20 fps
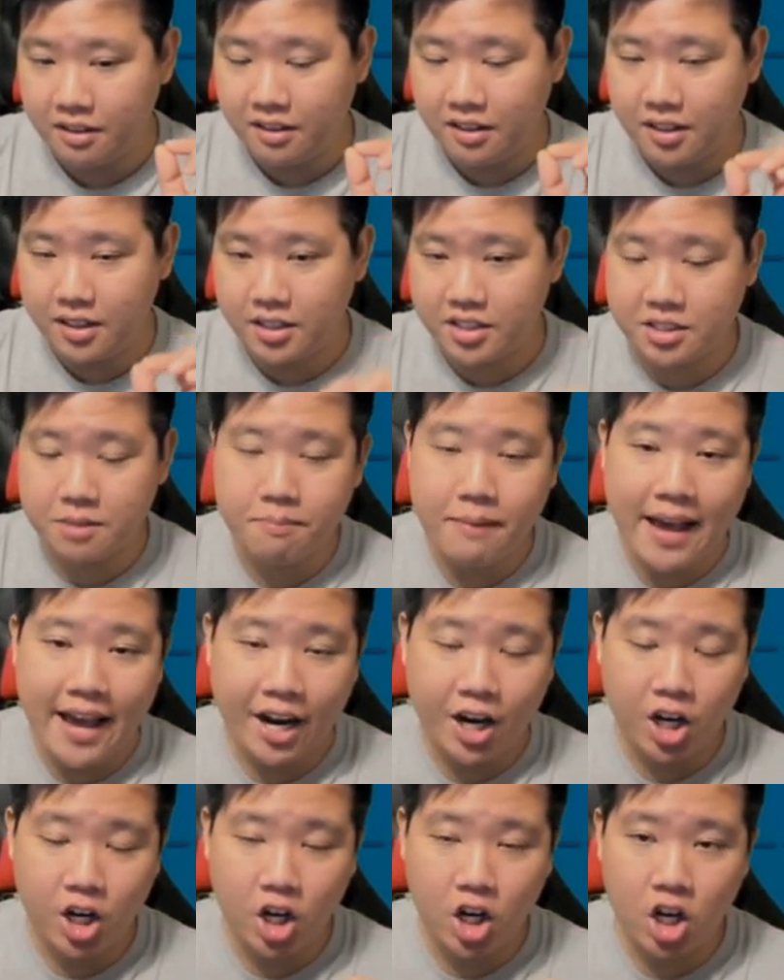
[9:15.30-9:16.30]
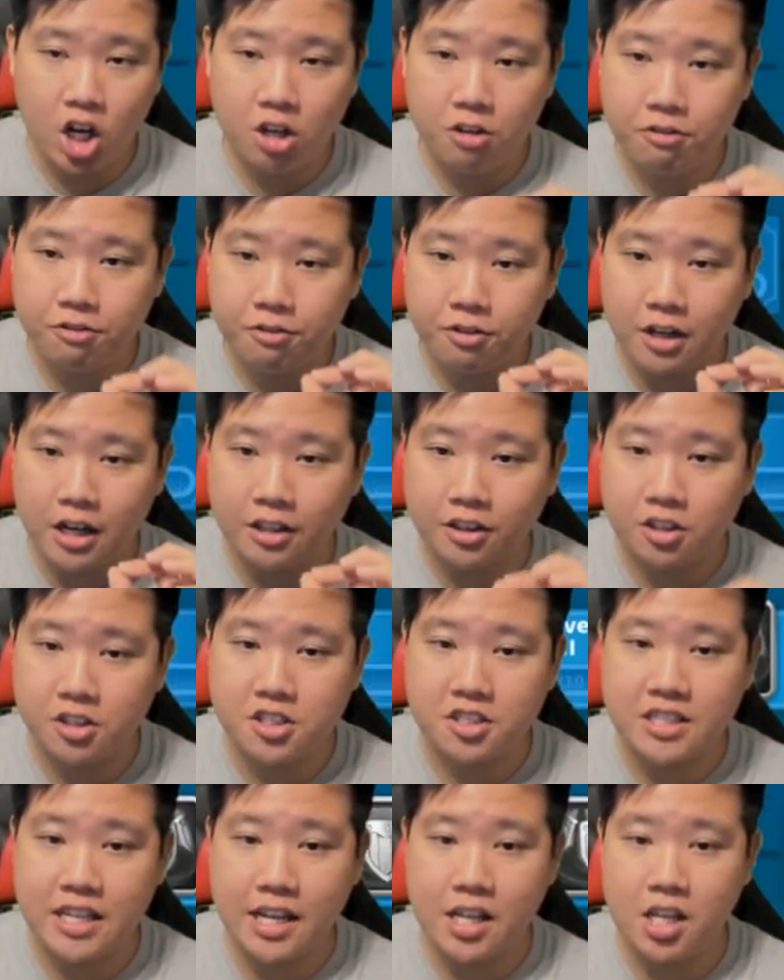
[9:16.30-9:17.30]
it's a matter of
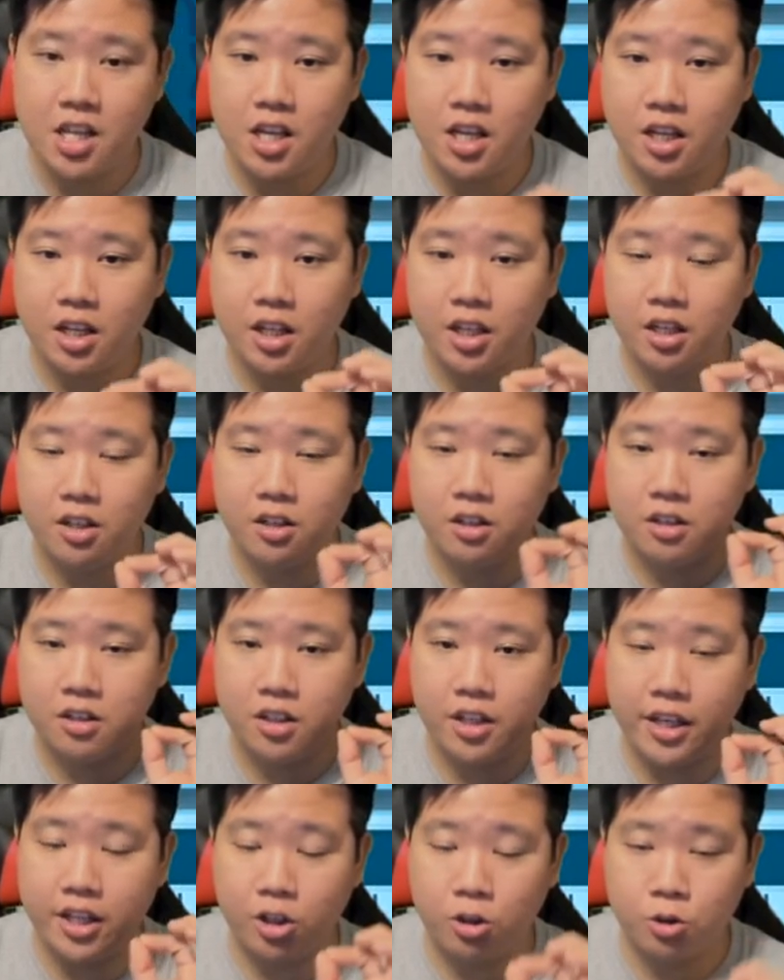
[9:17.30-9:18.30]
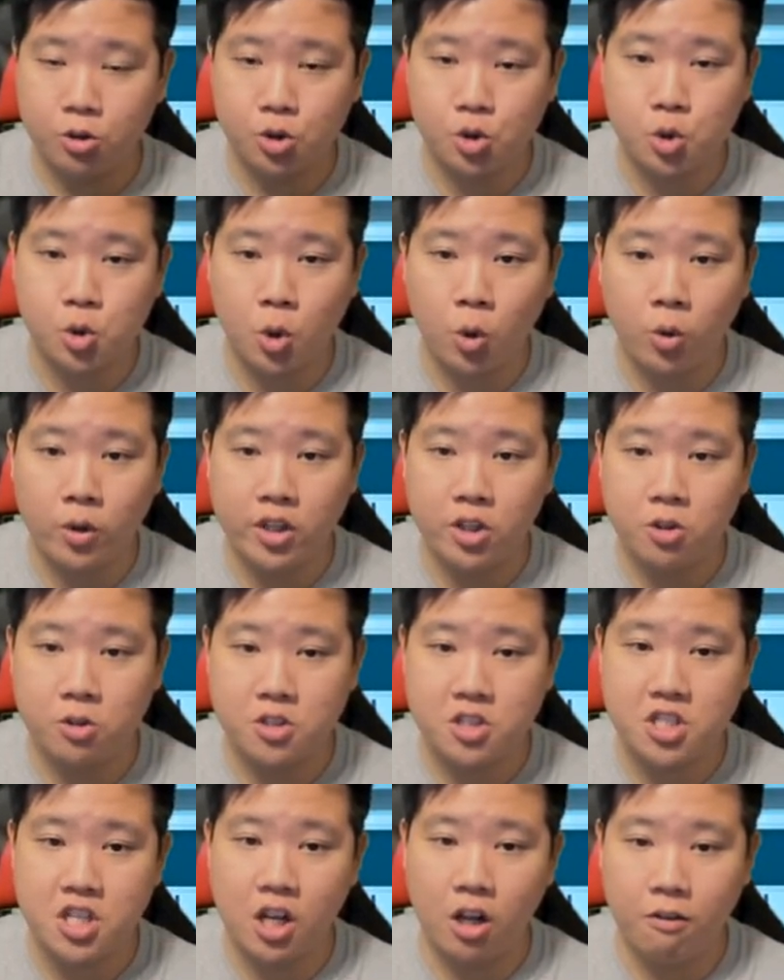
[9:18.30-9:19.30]
understanding and controlling
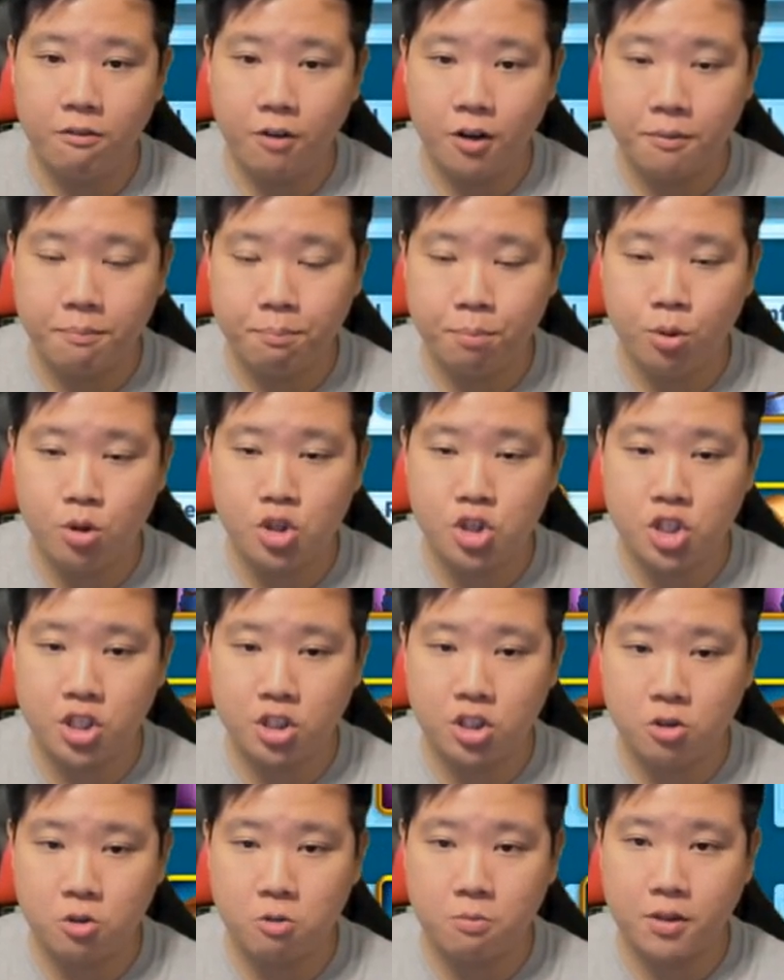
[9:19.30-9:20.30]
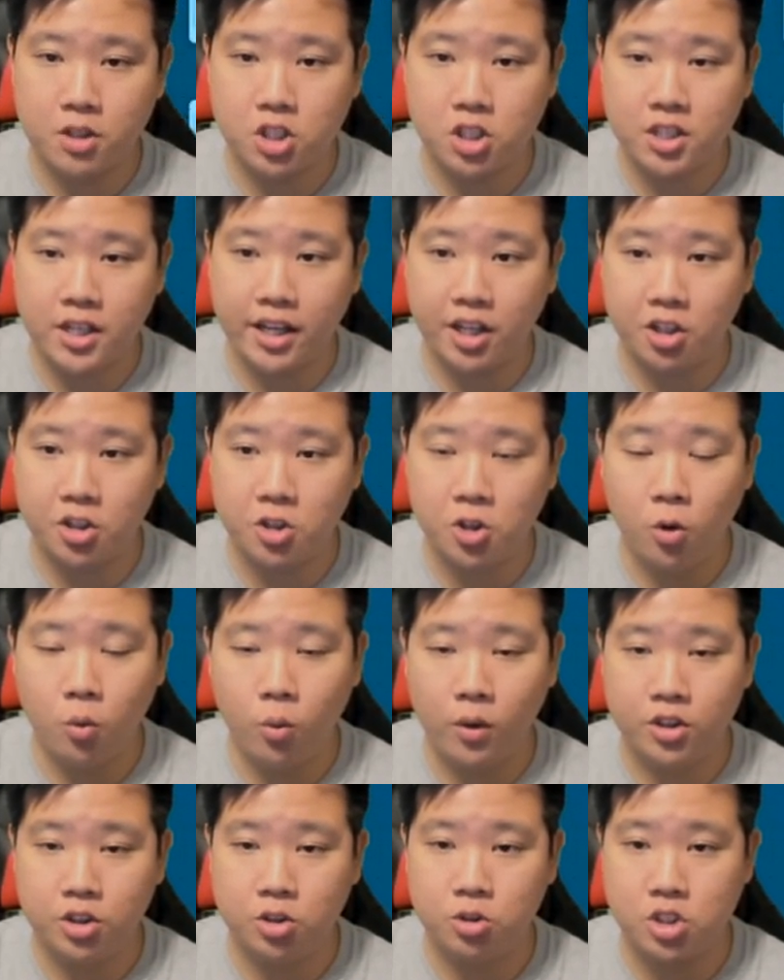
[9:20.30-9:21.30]
yourself on pushing too much tech. You don't
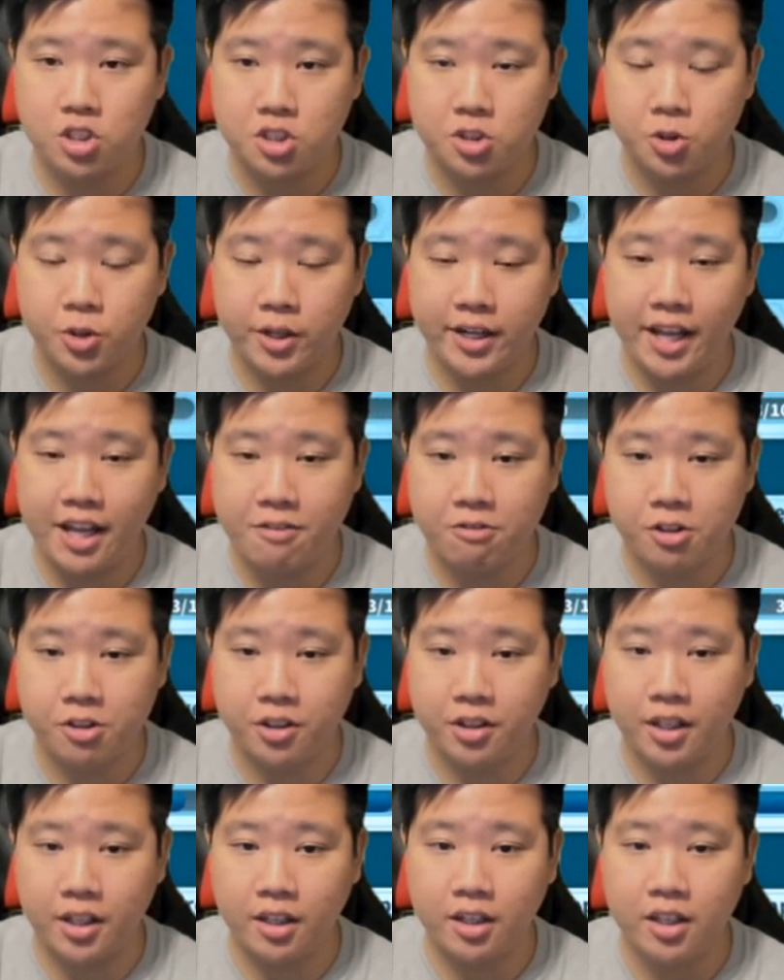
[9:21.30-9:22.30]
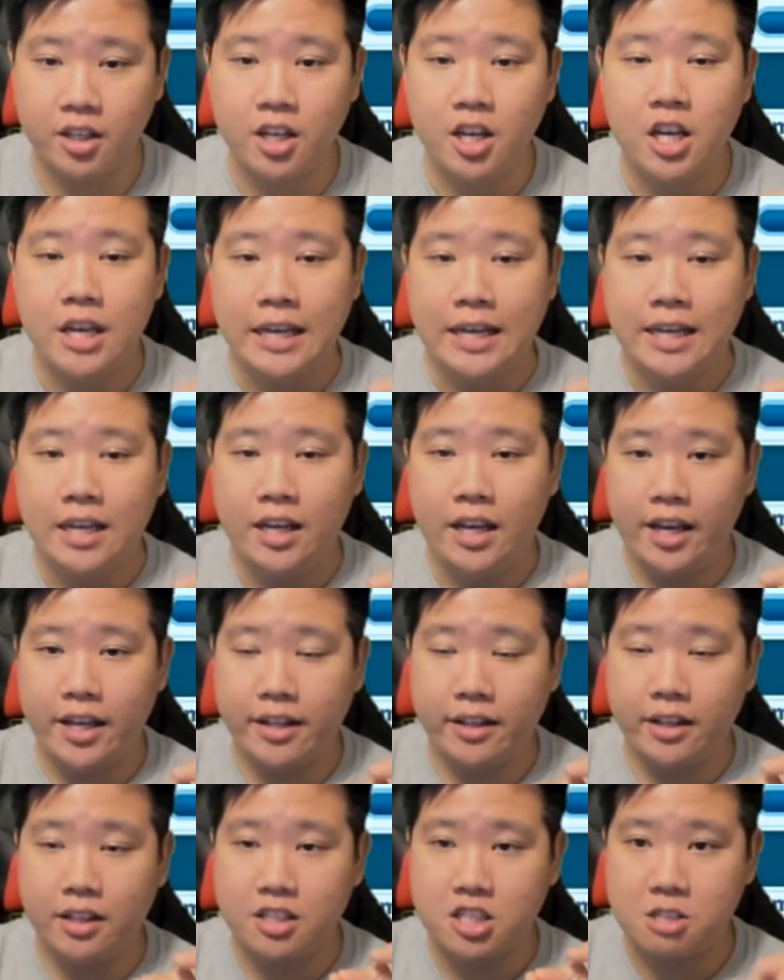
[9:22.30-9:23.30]
want to just drain everything
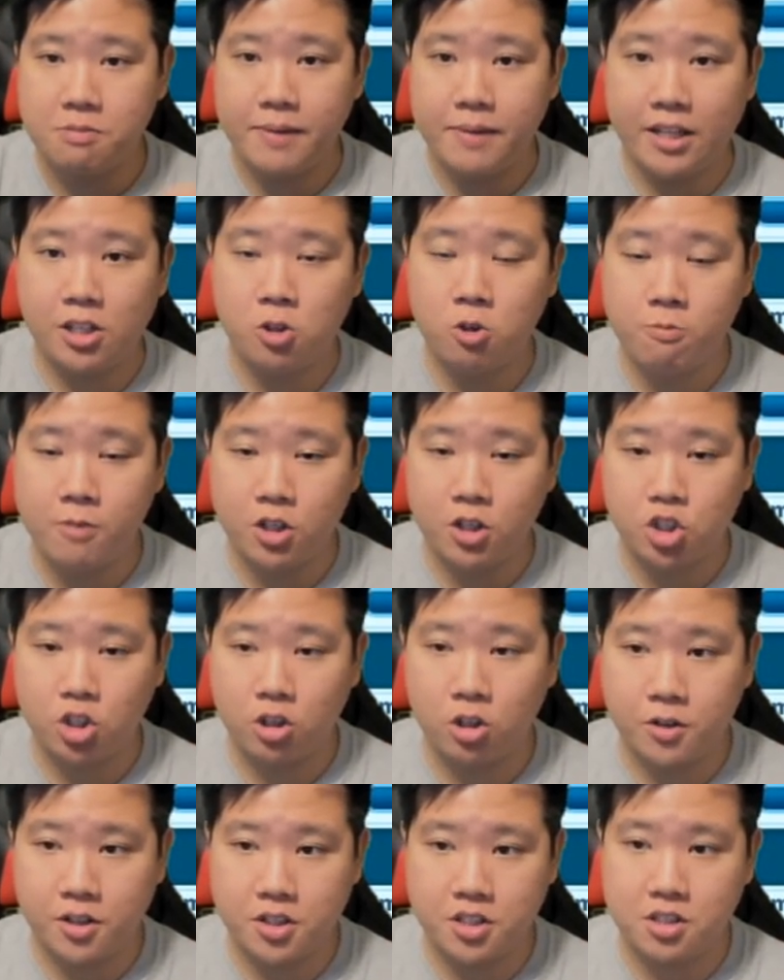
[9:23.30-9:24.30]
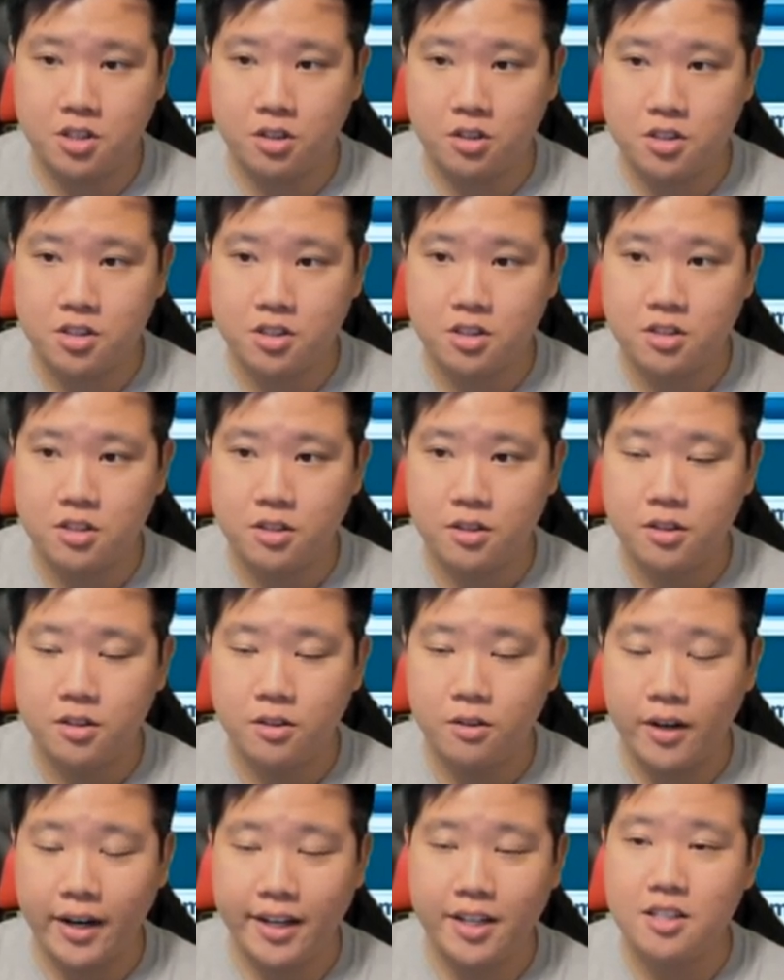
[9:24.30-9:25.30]
and spend too much on crystals,
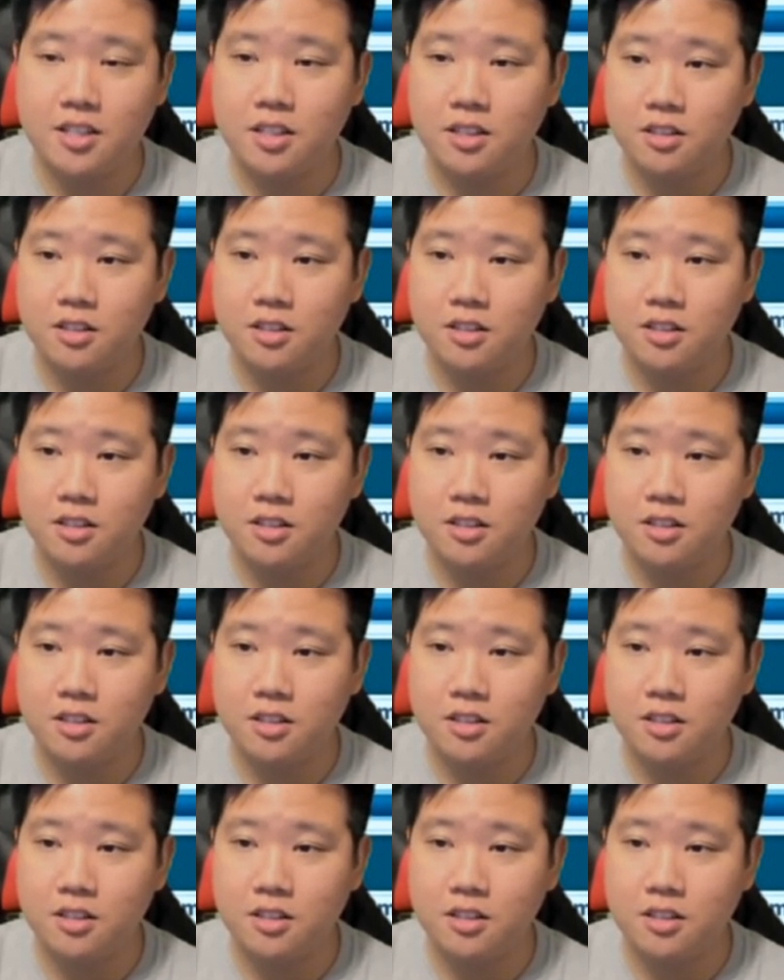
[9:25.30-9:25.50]
right?